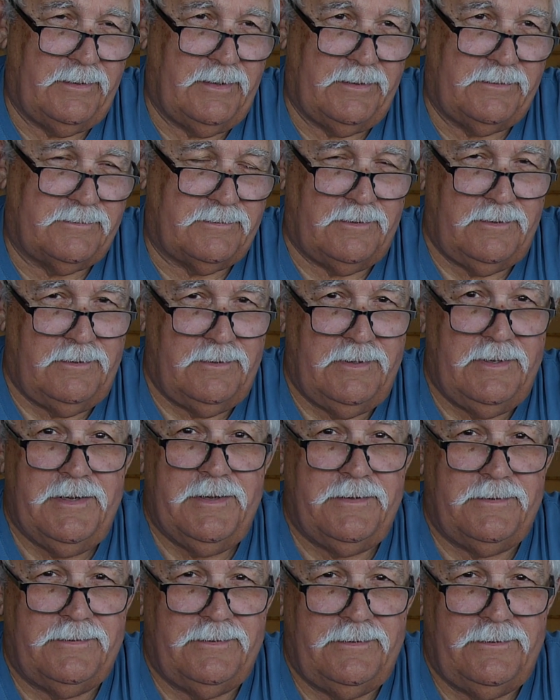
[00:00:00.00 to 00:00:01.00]
that's a
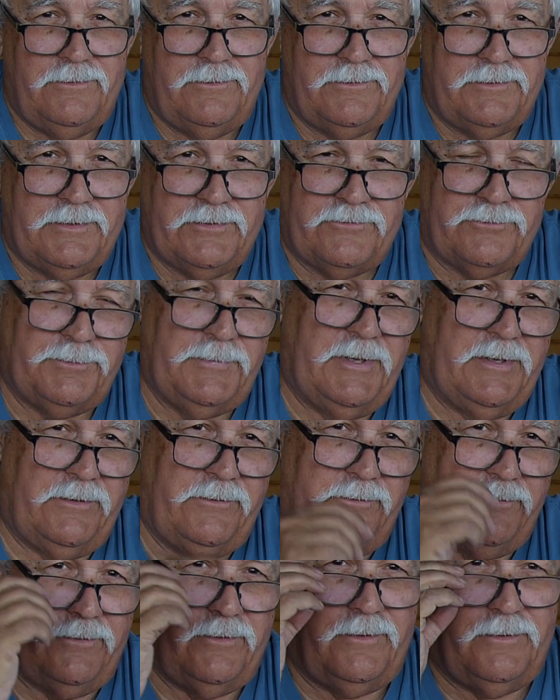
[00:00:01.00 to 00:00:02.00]
nit. You know, it doesn't
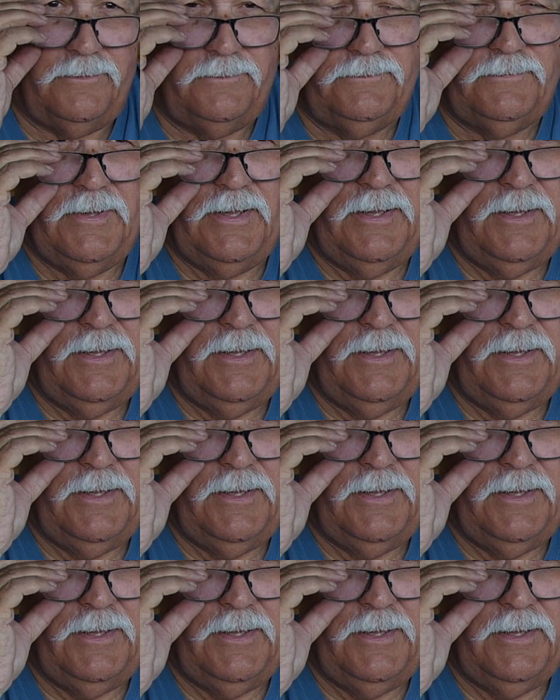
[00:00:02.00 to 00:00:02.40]
matter at all.